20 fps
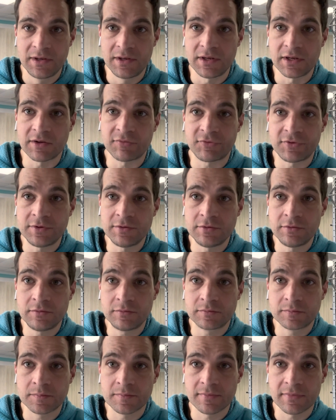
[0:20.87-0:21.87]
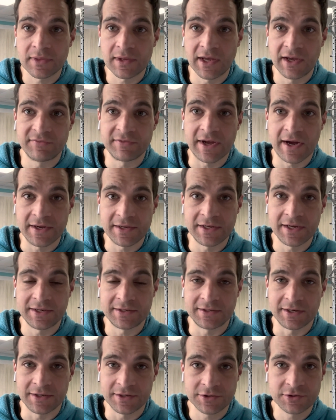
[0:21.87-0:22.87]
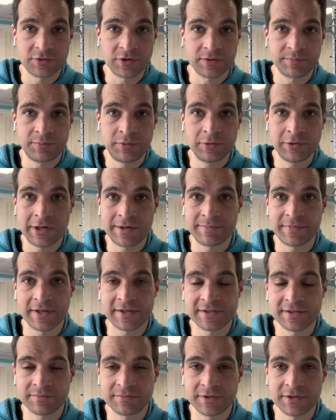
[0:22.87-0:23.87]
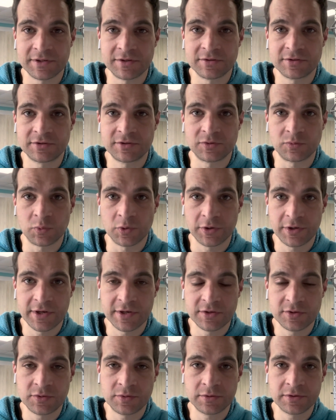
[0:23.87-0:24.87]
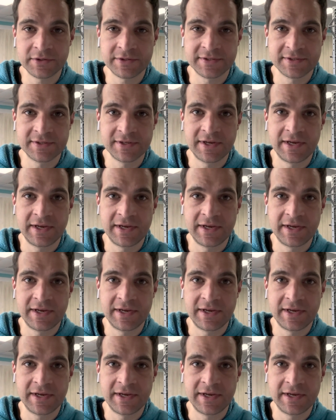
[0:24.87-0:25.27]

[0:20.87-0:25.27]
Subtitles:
If you have not yet done a strict pull-up, that's something you're still working towards,